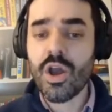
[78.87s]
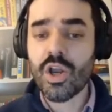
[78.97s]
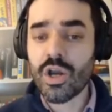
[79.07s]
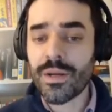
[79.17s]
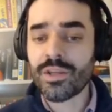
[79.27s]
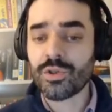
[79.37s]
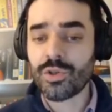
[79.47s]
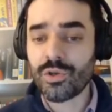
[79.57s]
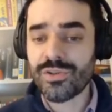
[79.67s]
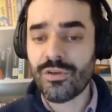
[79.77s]
a command
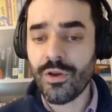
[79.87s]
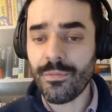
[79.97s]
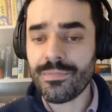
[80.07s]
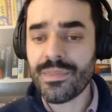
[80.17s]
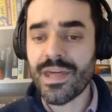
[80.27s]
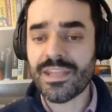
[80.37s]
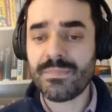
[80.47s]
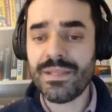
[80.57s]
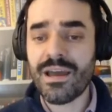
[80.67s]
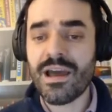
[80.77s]
control server that has
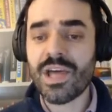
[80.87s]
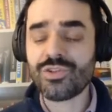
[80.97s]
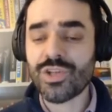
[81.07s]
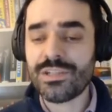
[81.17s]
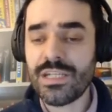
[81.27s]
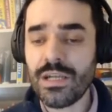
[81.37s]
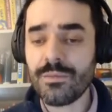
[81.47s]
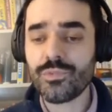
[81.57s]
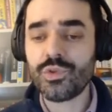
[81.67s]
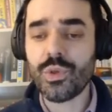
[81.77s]
been
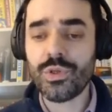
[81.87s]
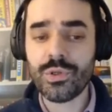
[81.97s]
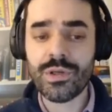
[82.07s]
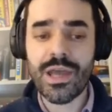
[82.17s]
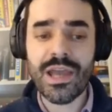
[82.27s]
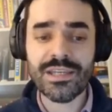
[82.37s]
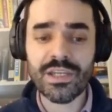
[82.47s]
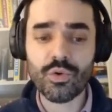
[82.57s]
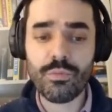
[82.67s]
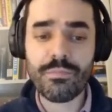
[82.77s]
associated to a known
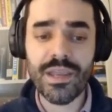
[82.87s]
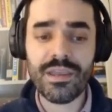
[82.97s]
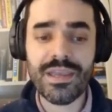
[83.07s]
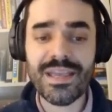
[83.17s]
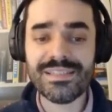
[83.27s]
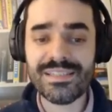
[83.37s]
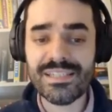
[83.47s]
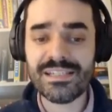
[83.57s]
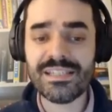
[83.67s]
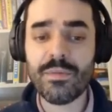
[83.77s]
hacking group by
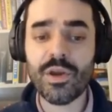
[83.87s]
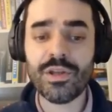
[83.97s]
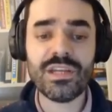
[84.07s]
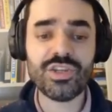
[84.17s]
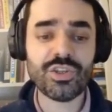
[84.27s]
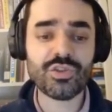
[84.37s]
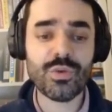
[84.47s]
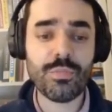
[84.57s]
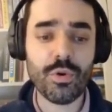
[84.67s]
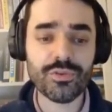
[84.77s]
existing cyber
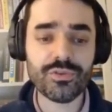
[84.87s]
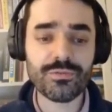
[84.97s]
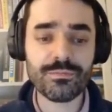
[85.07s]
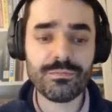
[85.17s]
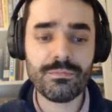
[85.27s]
intelligence reports.